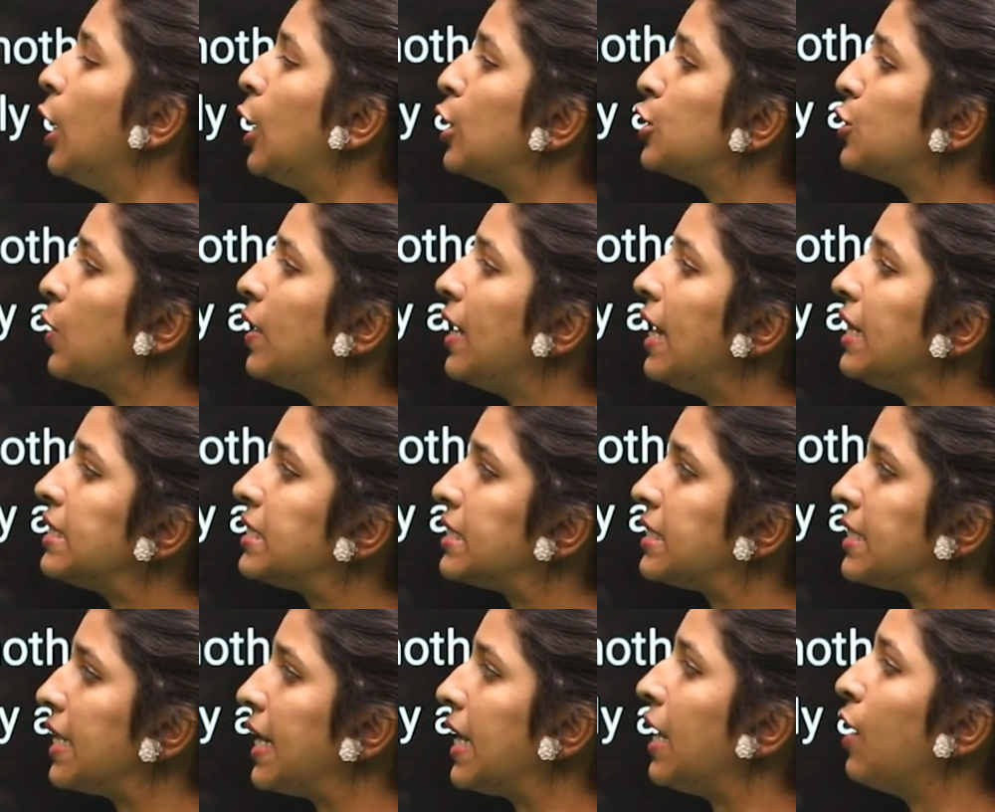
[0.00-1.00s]
So let's
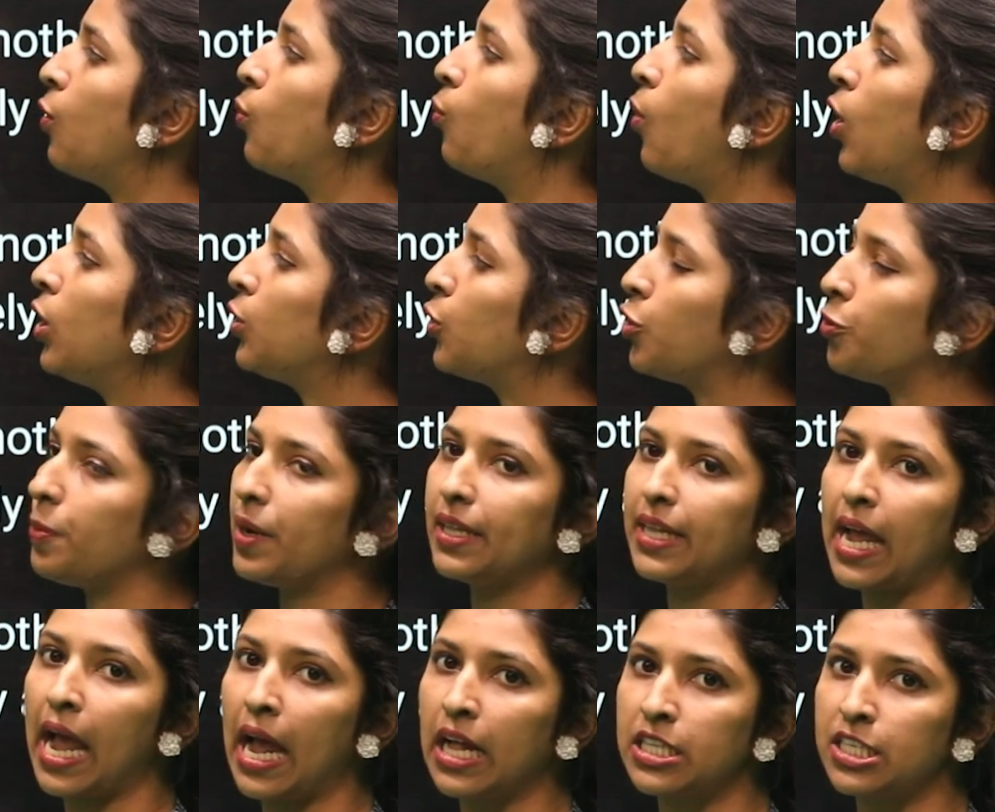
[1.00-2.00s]
see what could be
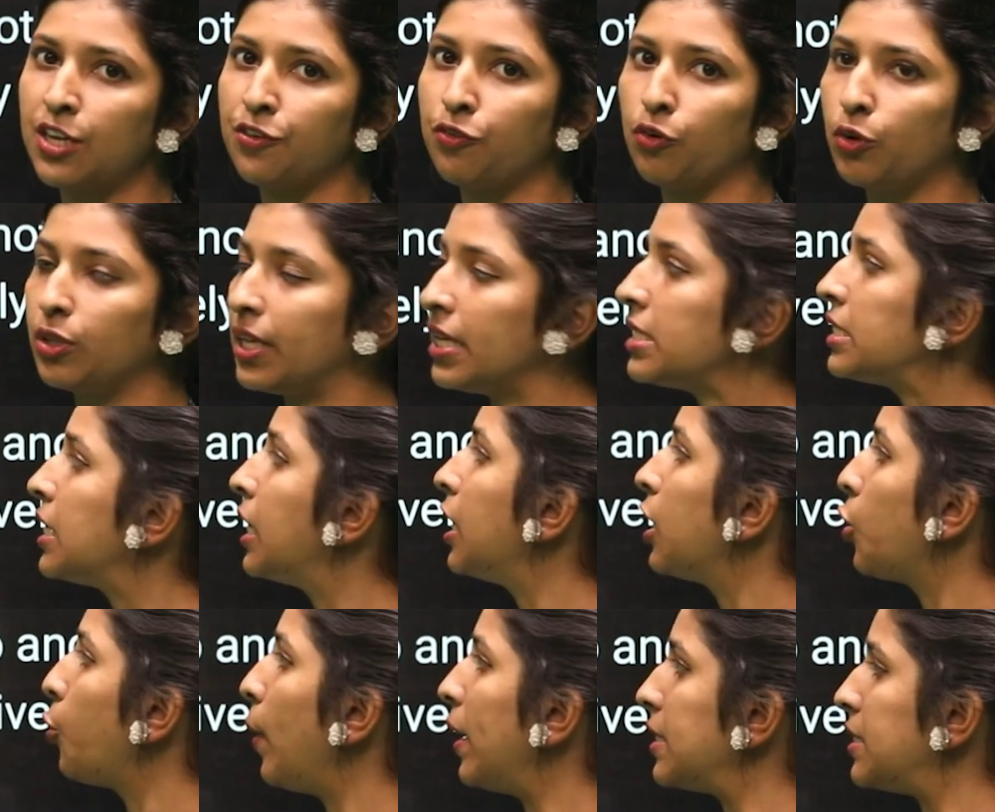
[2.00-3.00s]
the answer for this
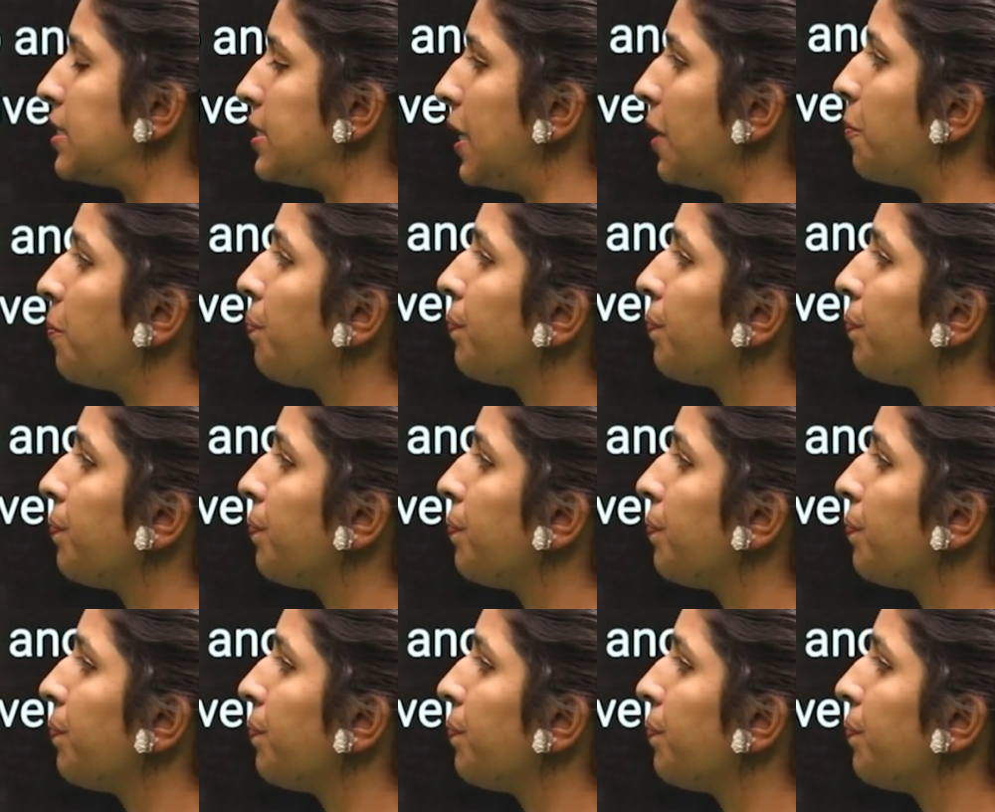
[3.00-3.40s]
question.